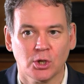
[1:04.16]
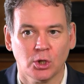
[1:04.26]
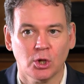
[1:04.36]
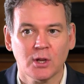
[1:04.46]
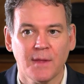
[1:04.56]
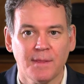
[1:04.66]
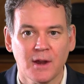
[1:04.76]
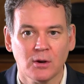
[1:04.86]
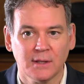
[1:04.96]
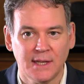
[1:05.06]
should look at
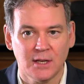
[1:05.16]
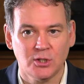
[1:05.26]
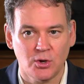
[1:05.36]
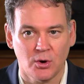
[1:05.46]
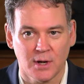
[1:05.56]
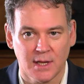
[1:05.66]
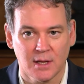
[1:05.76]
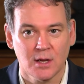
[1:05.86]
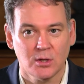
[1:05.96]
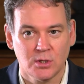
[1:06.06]
their lead
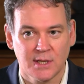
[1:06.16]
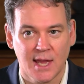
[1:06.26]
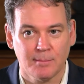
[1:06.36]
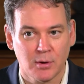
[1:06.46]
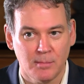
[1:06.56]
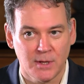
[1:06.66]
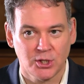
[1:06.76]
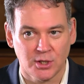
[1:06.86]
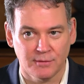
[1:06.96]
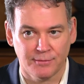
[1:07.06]
attorney to get
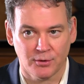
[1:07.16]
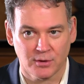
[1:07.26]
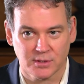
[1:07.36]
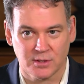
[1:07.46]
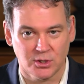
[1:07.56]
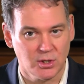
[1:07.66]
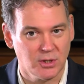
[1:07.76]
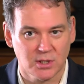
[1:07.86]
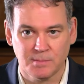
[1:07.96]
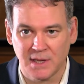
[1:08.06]
permission first. It
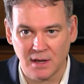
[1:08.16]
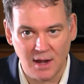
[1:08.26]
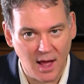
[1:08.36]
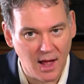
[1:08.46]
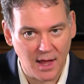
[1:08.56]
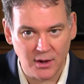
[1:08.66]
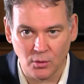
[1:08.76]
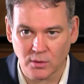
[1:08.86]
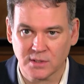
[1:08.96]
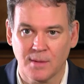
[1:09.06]
should just be a
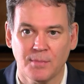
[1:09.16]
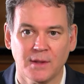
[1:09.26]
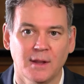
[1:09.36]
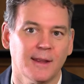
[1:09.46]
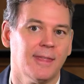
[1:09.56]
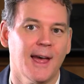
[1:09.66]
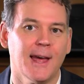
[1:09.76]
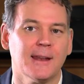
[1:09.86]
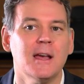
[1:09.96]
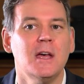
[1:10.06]
nod or something like
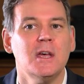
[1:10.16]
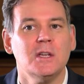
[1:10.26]
that.